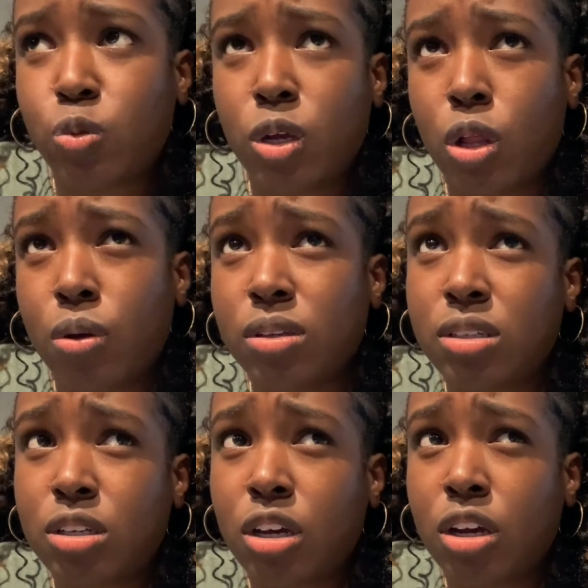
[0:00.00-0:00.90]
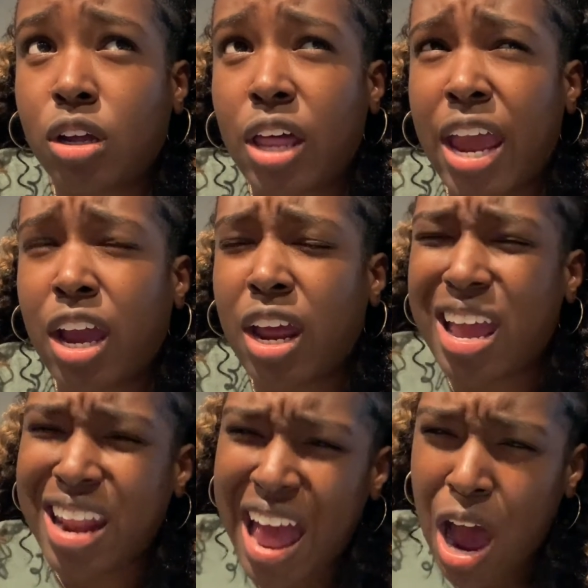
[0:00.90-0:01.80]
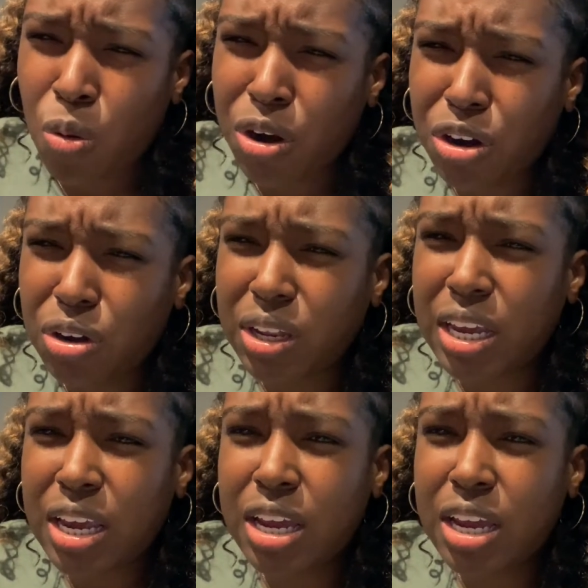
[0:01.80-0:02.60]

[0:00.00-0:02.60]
we closed like an hour early.